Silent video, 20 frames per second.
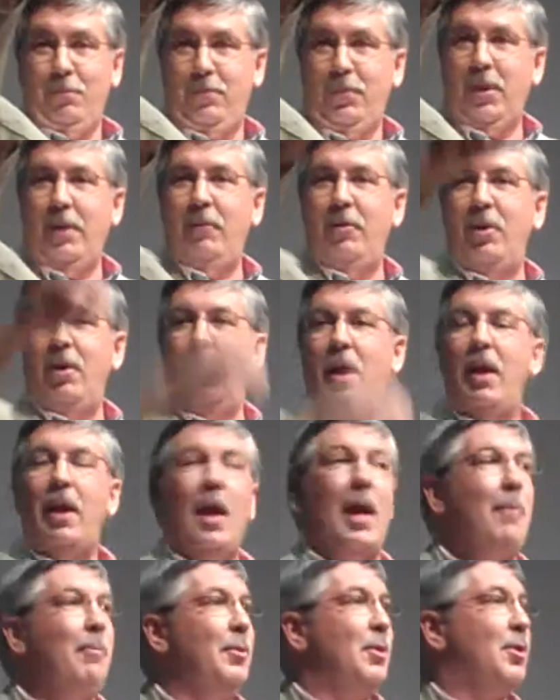believe it or not,
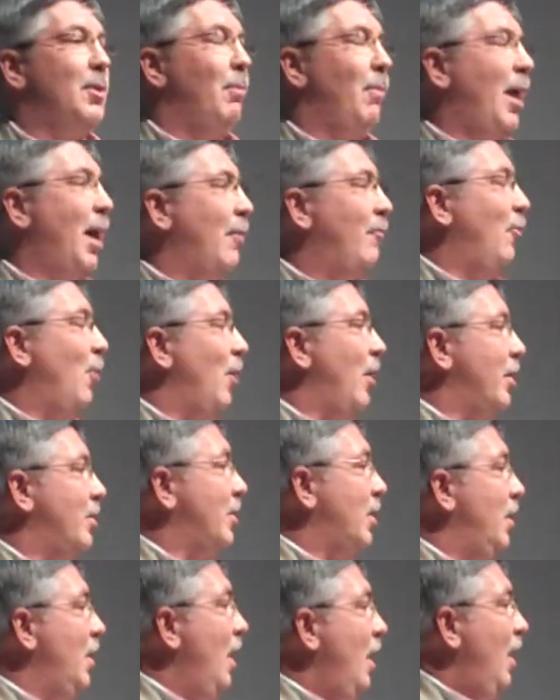happens in Black Forest.
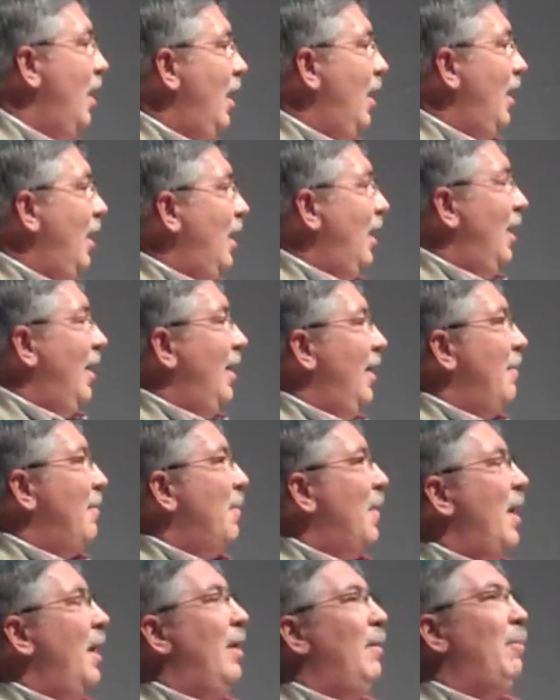
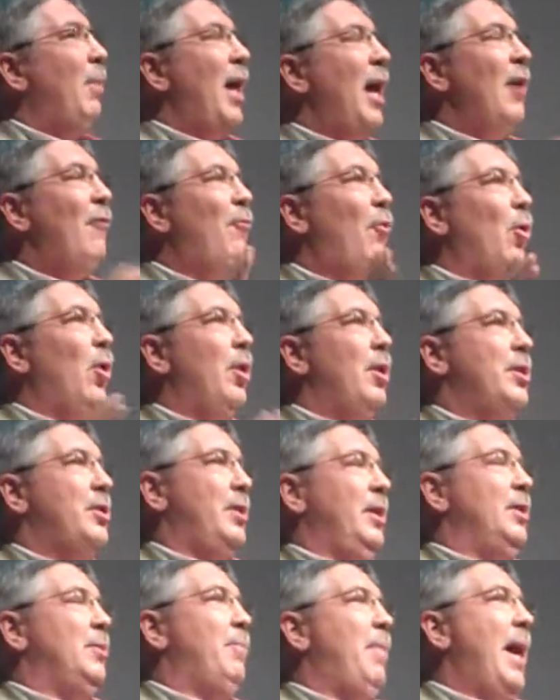Black
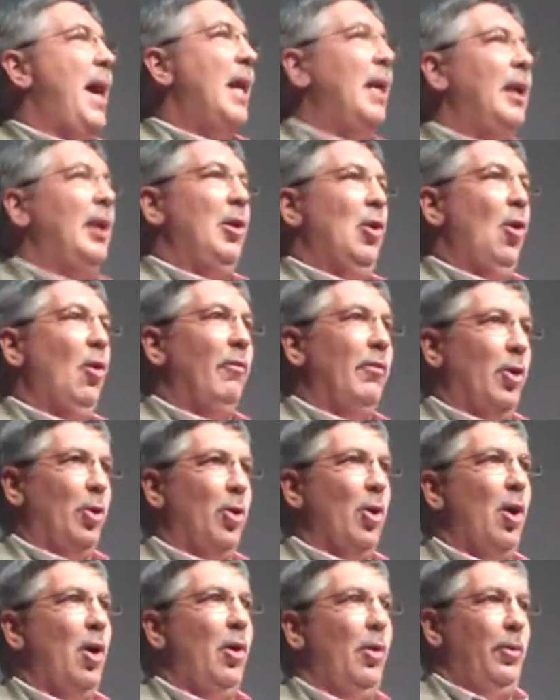Forest is badly
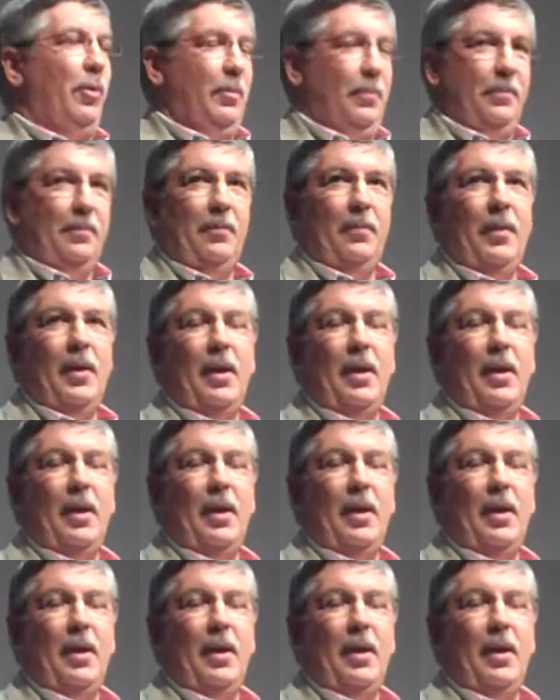overgrown.